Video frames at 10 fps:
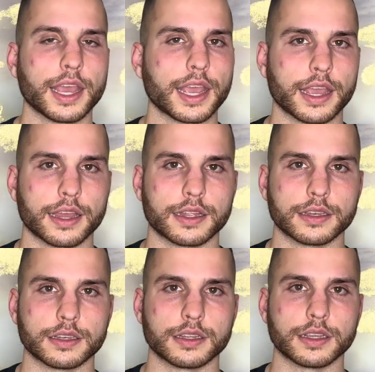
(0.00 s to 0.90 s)

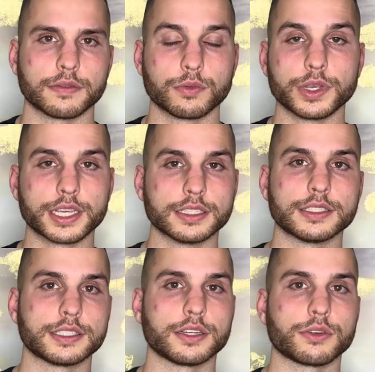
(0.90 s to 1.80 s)
And if we
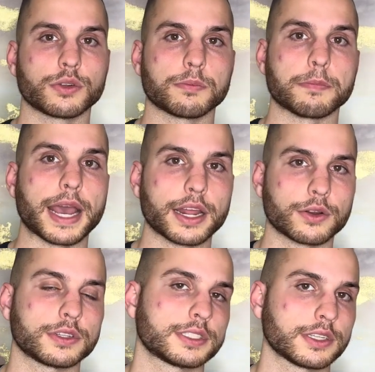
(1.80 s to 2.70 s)
consider
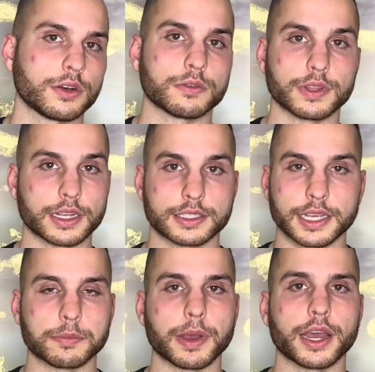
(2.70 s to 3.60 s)
matter itself, like
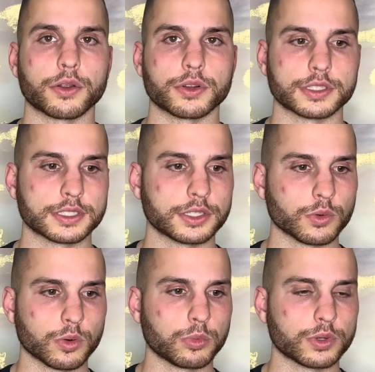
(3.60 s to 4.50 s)
take matter, it's
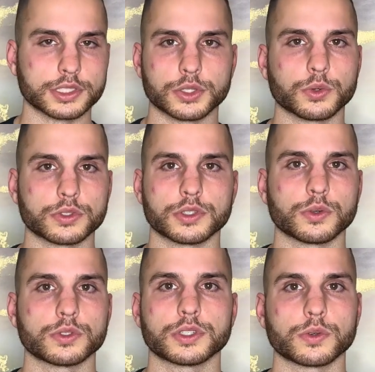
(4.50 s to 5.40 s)

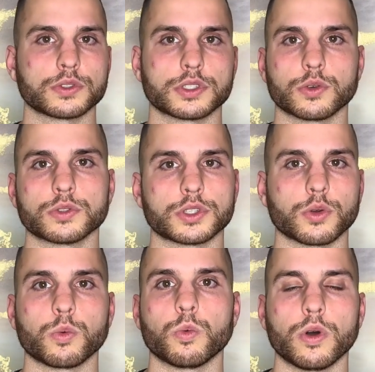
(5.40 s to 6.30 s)

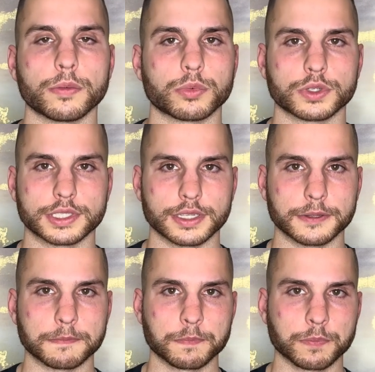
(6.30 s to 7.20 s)
0.0000001%
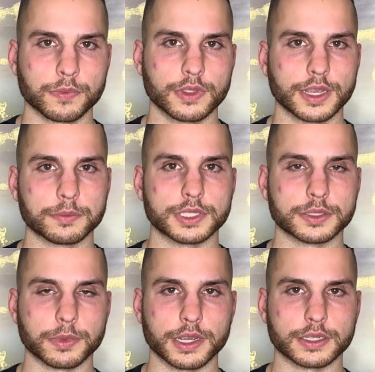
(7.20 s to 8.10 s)
empty
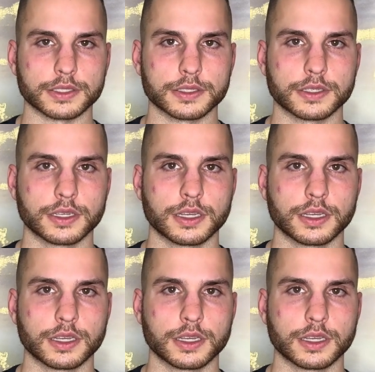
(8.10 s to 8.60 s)
space.